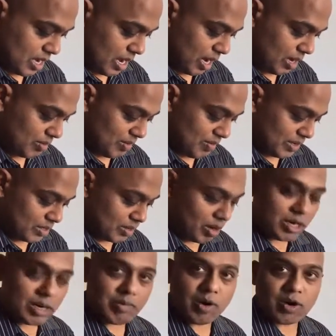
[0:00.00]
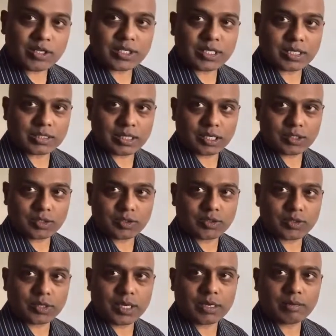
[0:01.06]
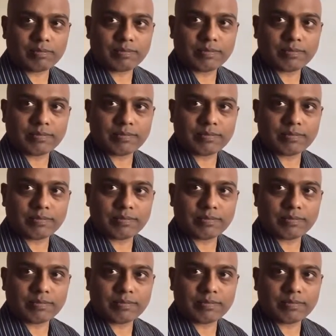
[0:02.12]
and we will talk about 6 also today.